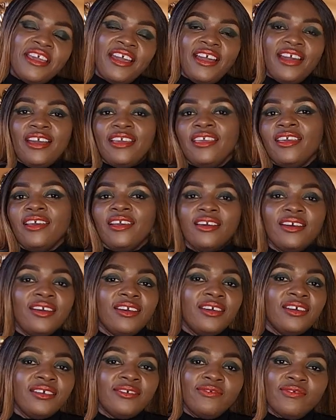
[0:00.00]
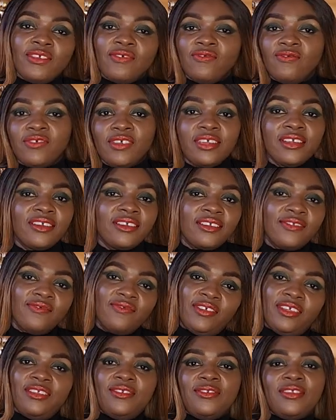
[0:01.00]
I have a very,
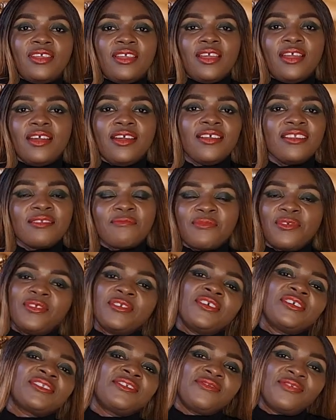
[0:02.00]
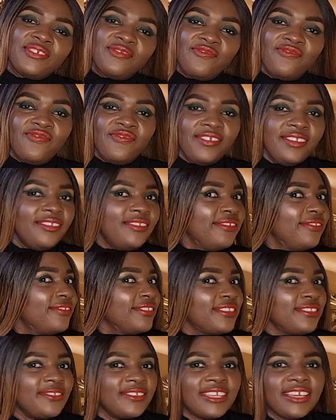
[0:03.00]
very hot product to review for
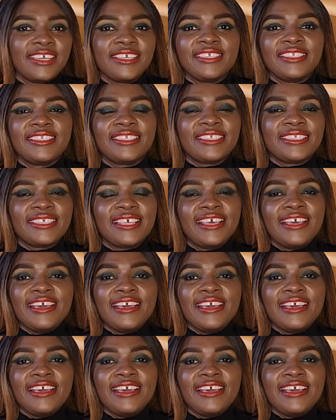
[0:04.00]
you guys.